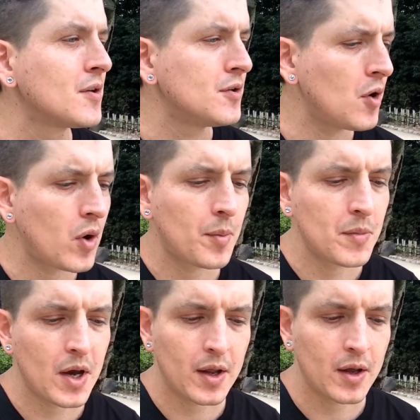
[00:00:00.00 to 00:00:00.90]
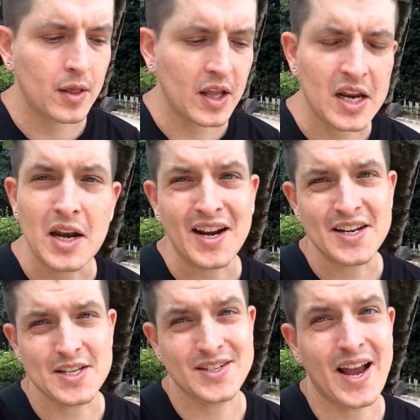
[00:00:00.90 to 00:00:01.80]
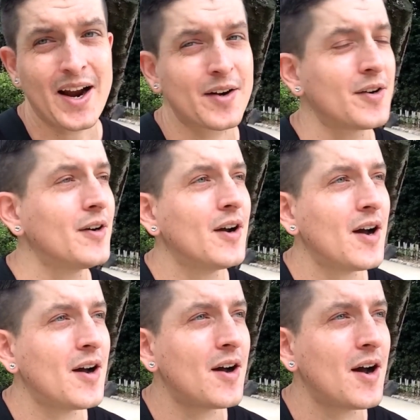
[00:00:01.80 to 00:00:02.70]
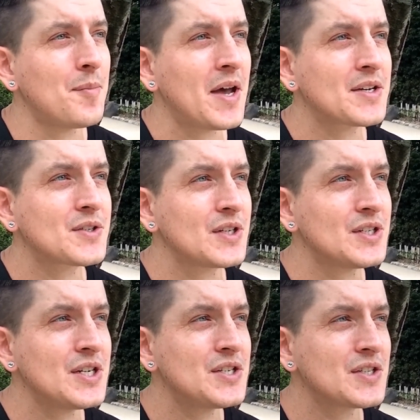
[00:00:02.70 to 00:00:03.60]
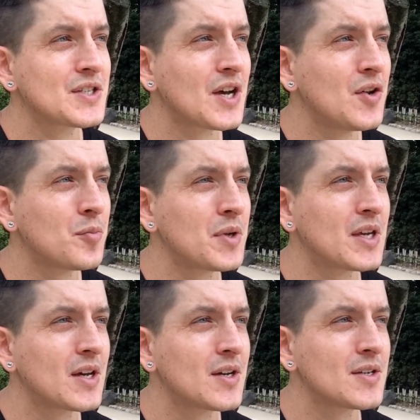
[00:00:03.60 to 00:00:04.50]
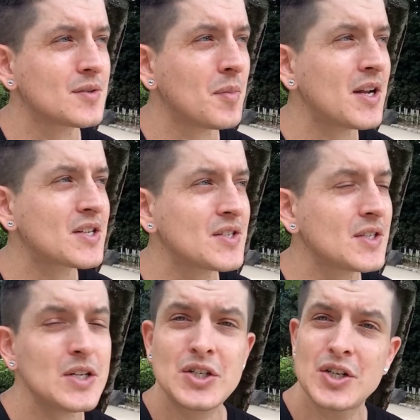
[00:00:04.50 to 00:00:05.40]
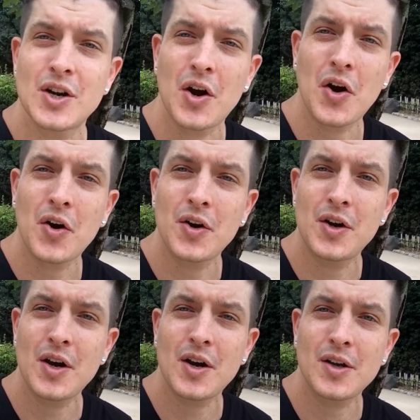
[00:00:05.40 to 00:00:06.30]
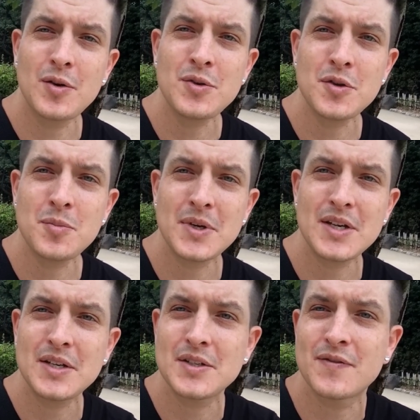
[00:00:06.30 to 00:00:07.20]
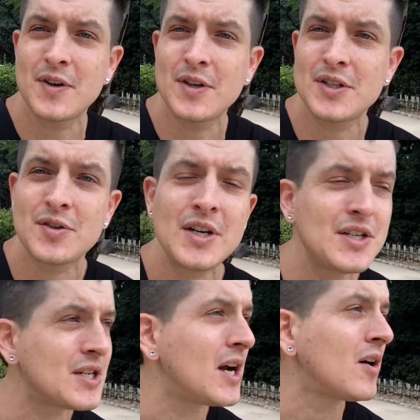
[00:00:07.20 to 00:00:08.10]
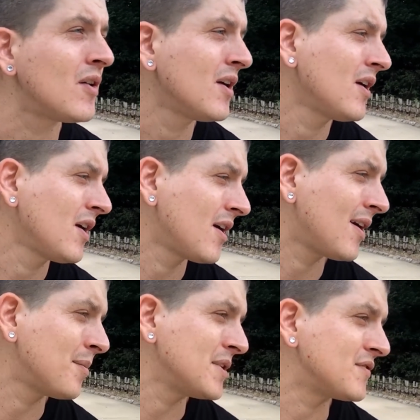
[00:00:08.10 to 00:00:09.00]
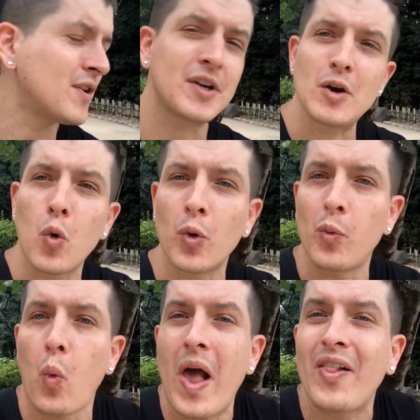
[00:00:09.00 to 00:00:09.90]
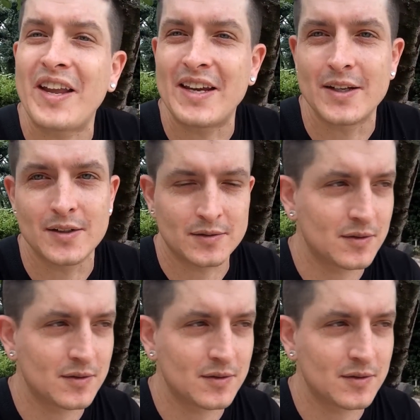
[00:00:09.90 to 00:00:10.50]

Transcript: No, I'm not a late 90s hacker. I'm actually changing the title because monetization on YouTube is very strange now. It's very Orwellian.